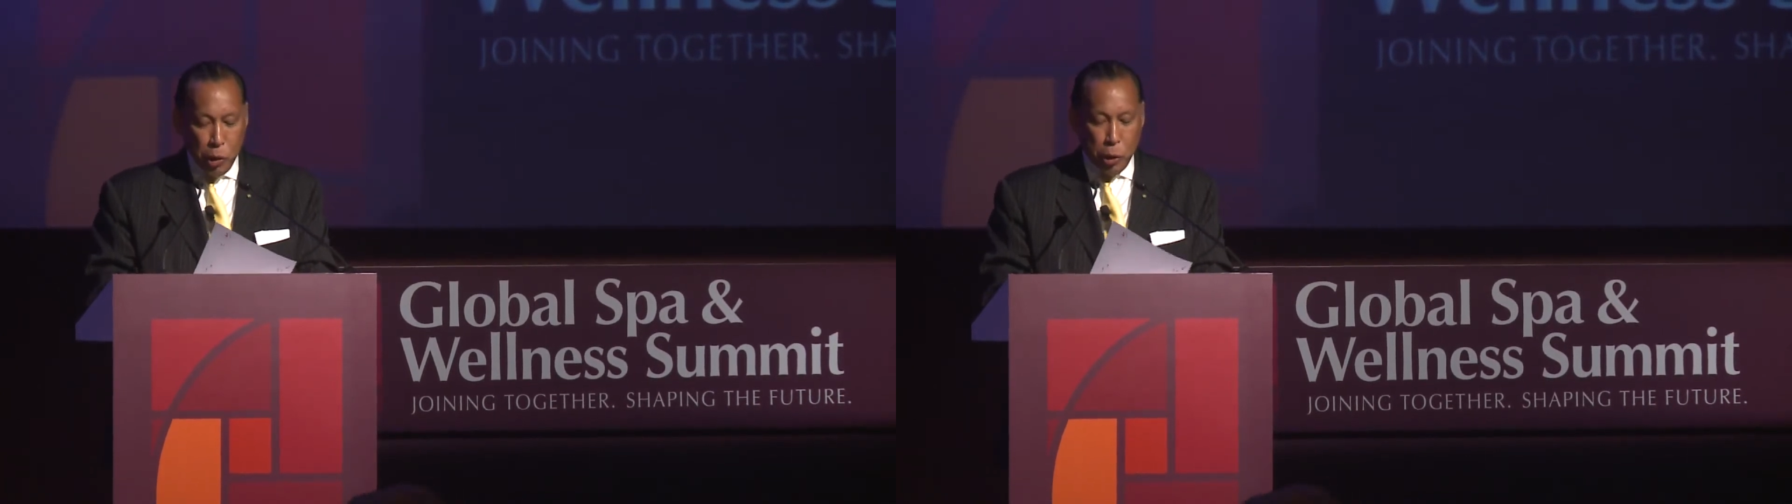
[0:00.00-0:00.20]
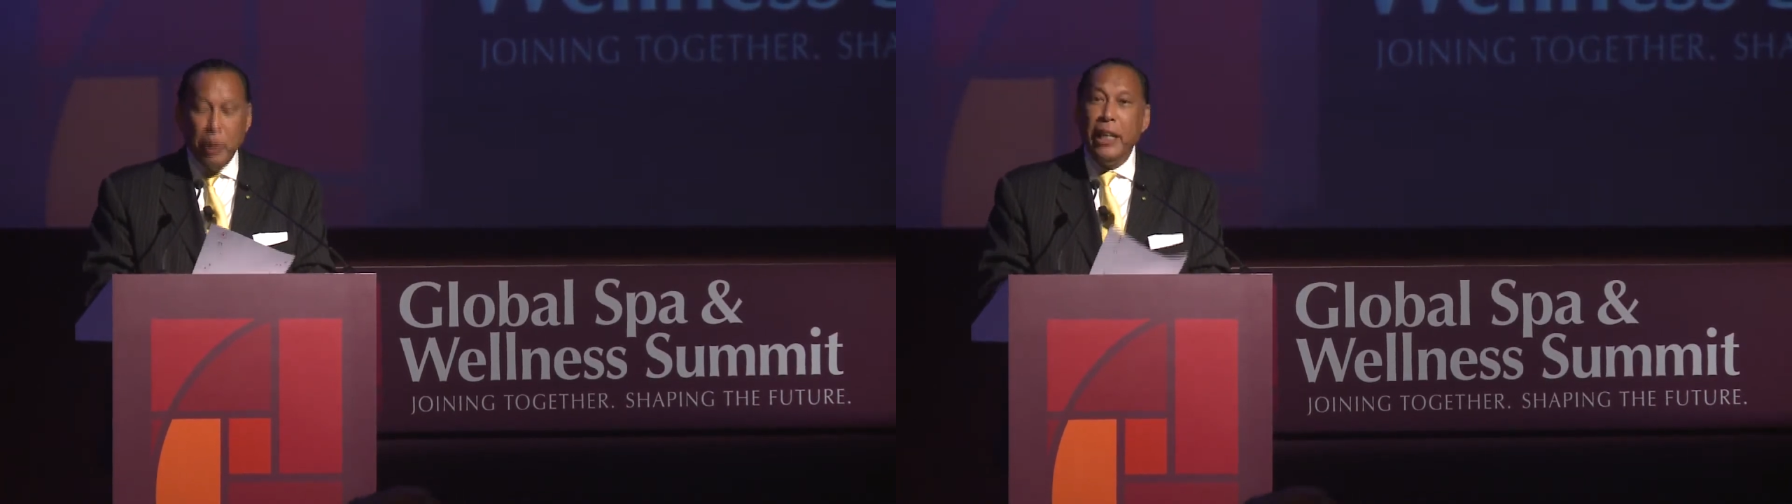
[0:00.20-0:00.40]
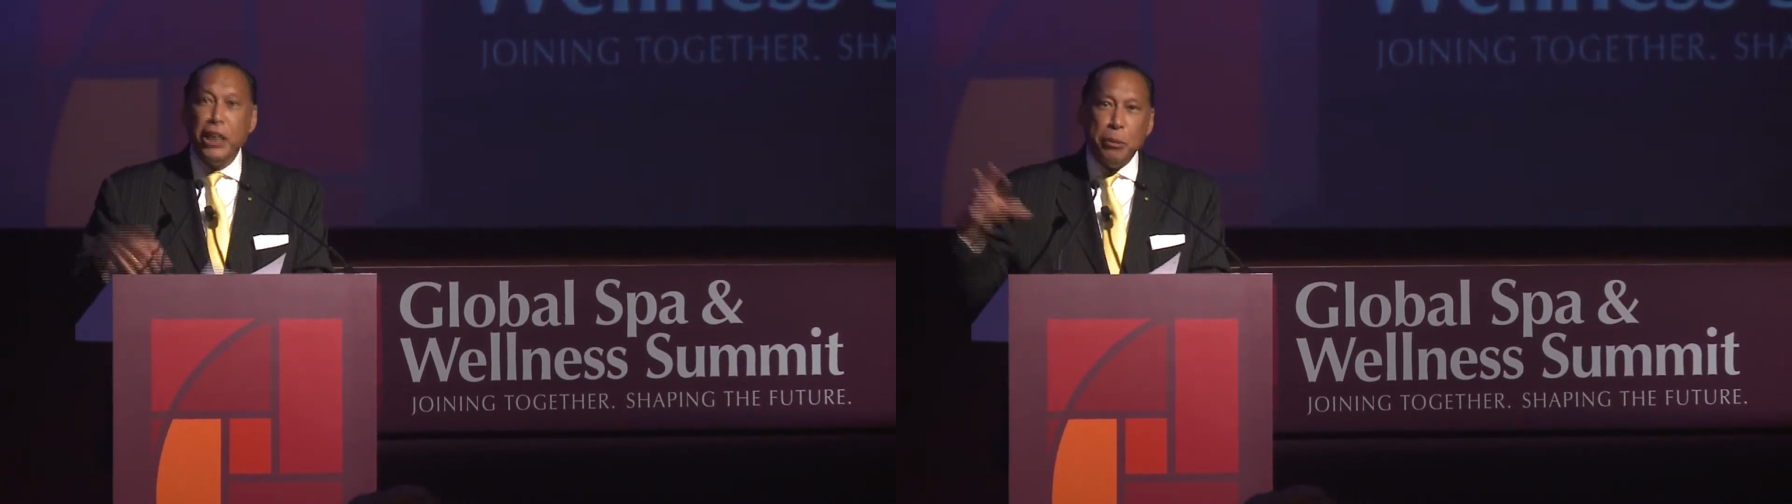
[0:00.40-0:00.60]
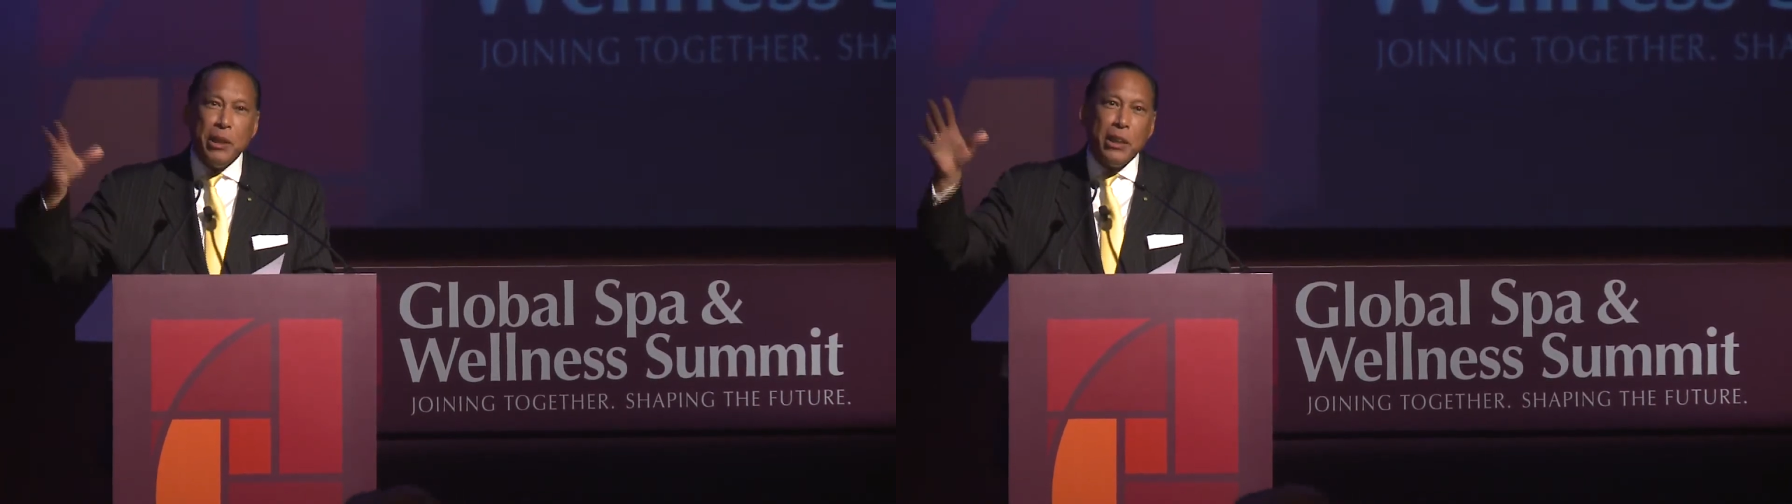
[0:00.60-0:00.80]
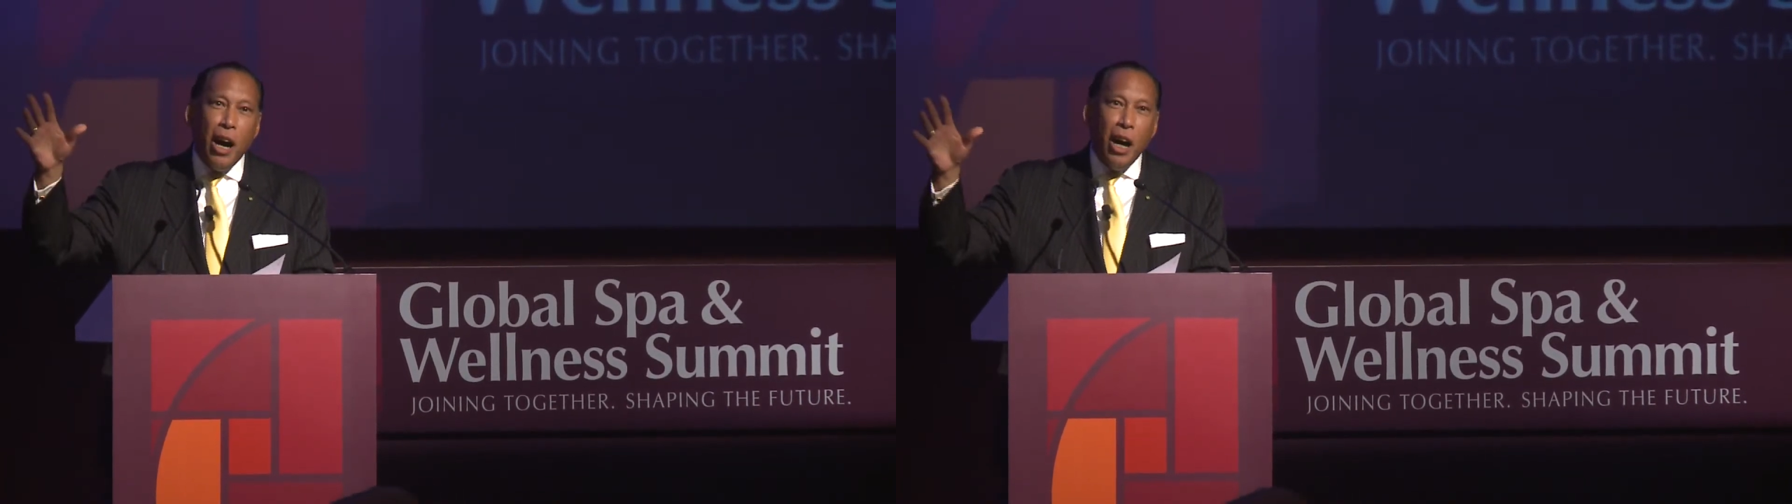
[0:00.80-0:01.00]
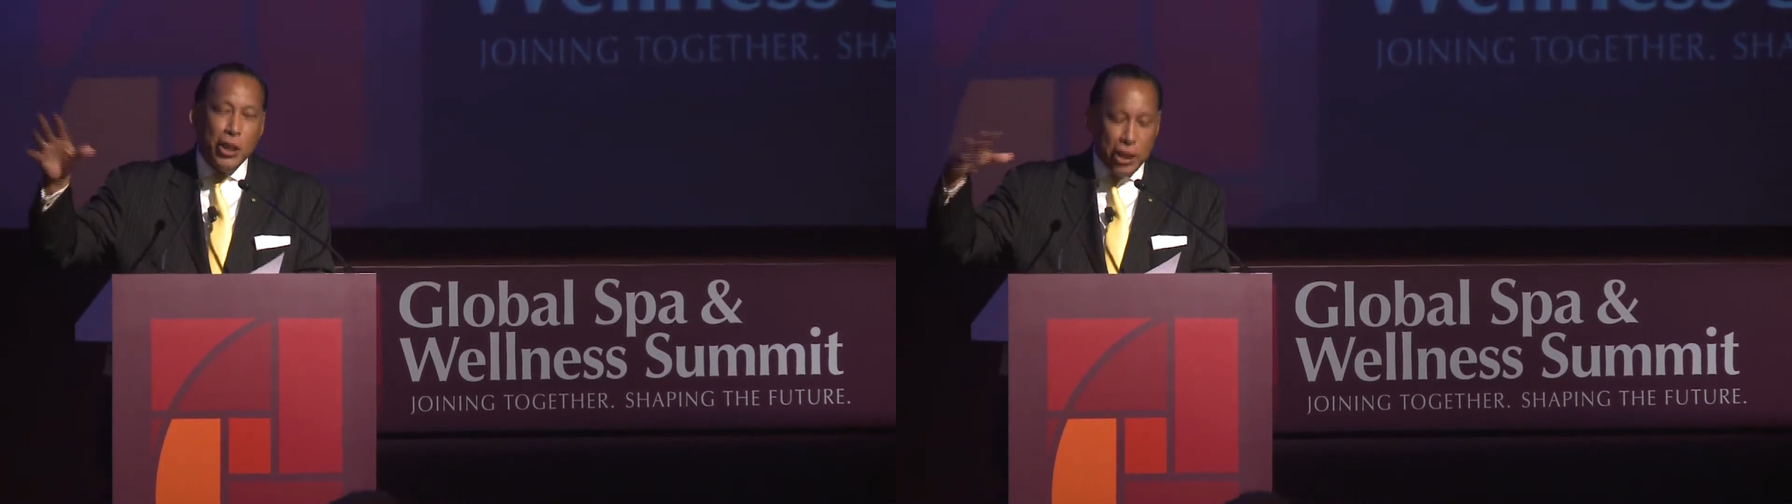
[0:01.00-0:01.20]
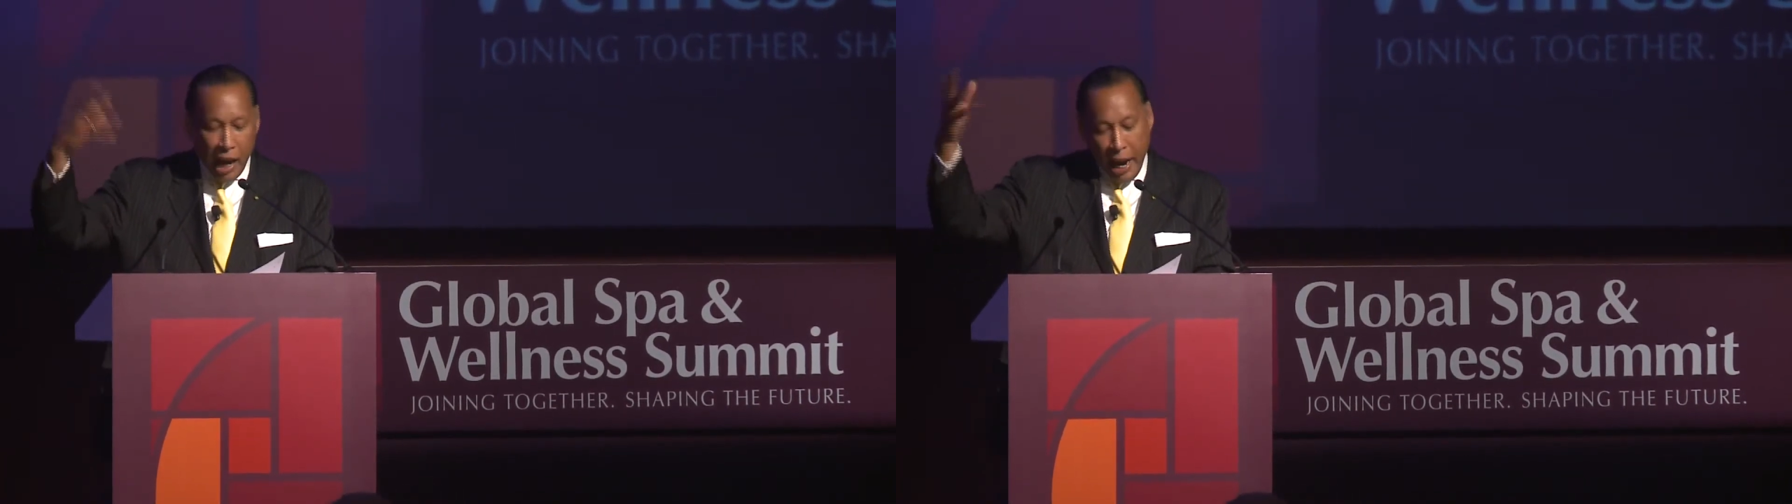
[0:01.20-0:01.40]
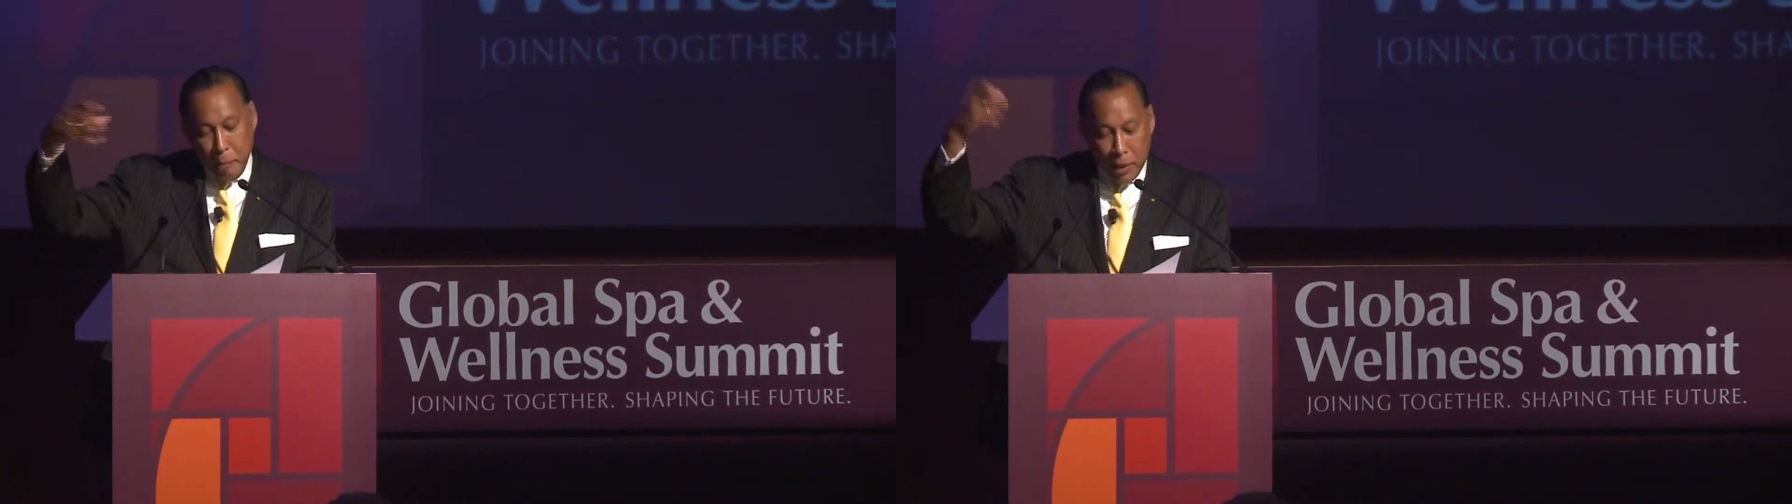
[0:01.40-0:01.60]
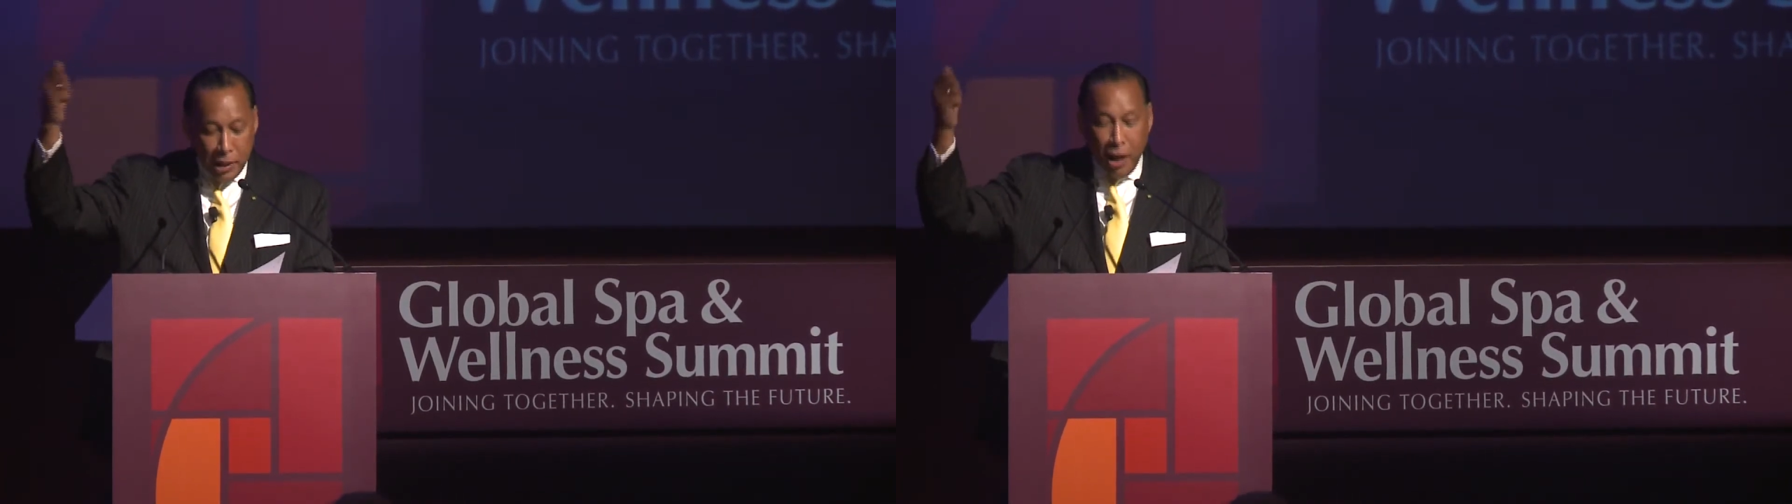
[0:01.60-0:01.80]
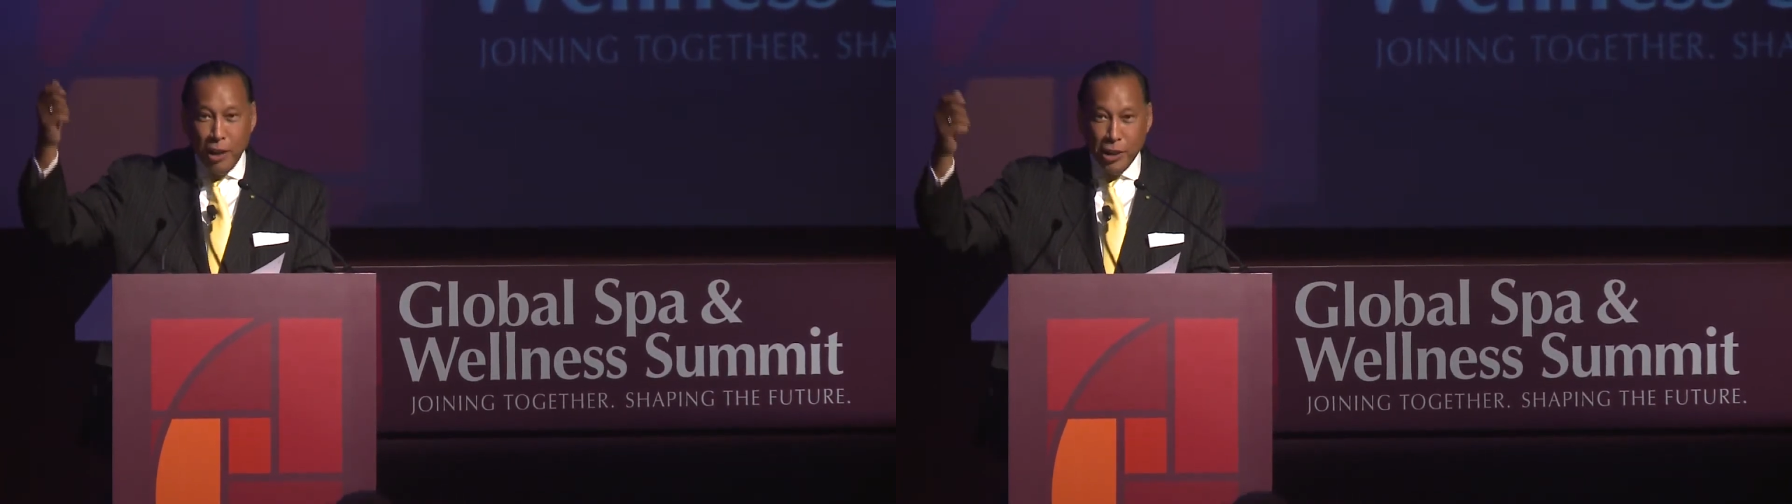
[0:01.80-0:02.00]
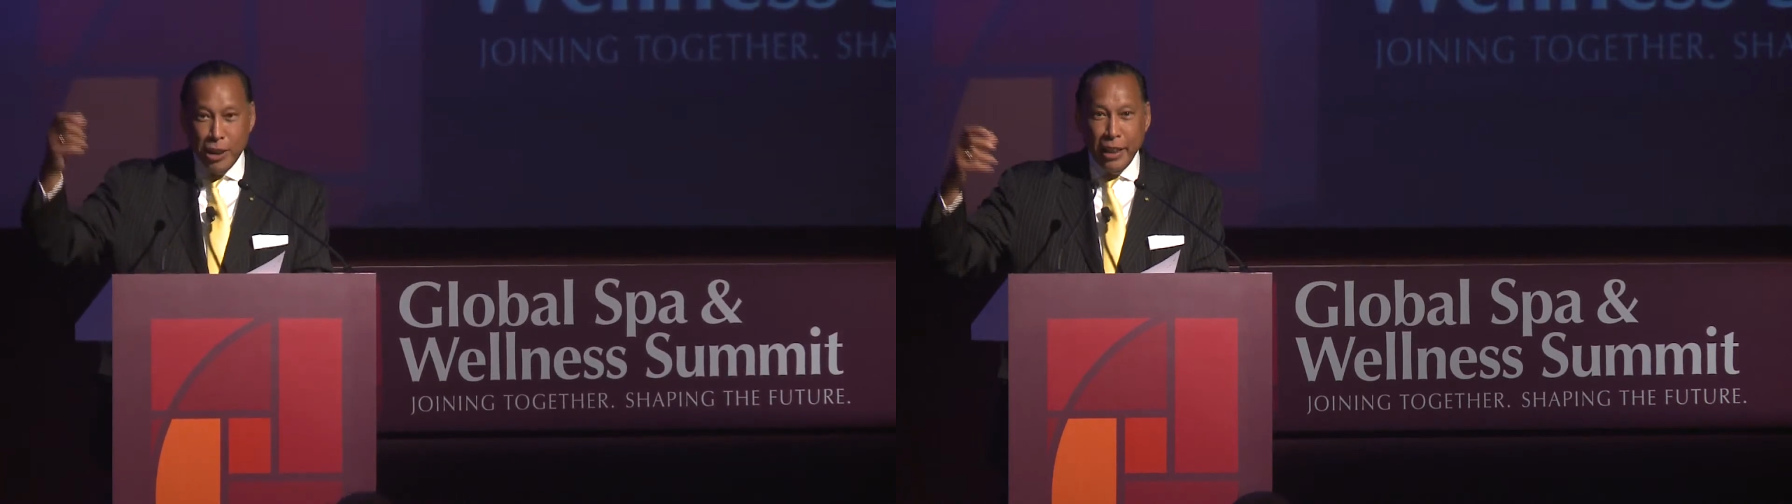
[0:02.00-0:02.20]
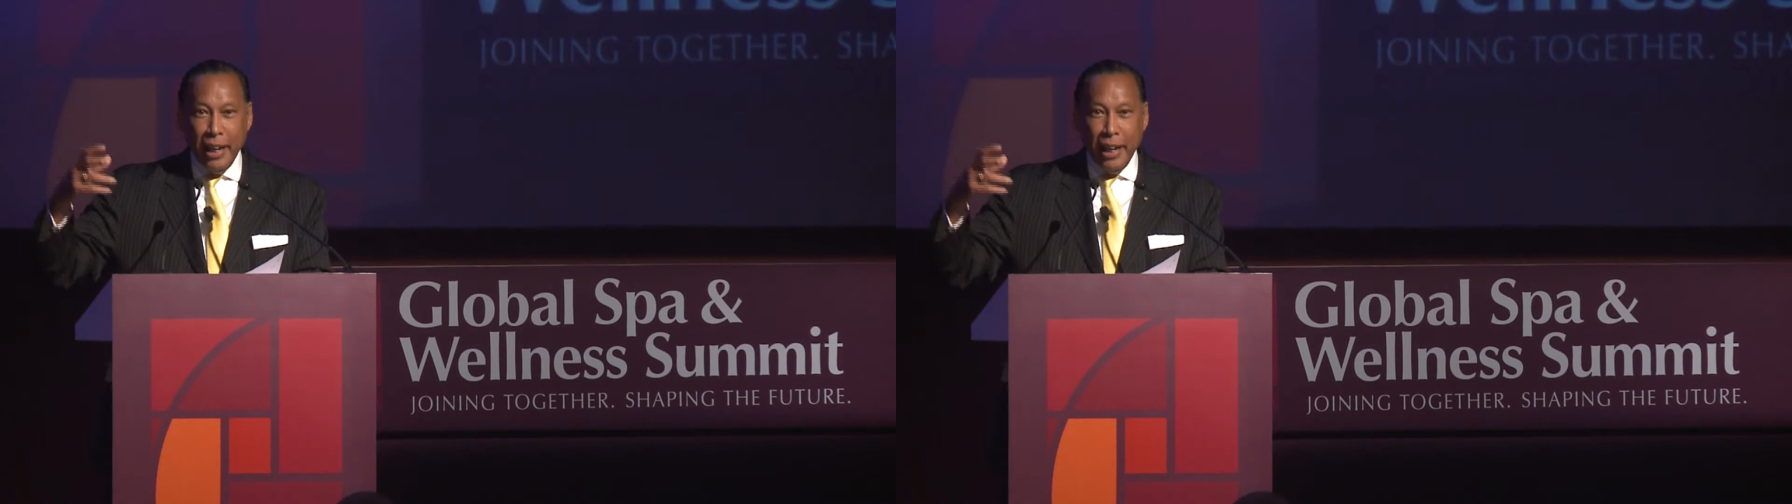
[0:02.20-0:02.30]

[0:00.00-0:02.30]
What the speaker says: Swedish massage, Thai massage,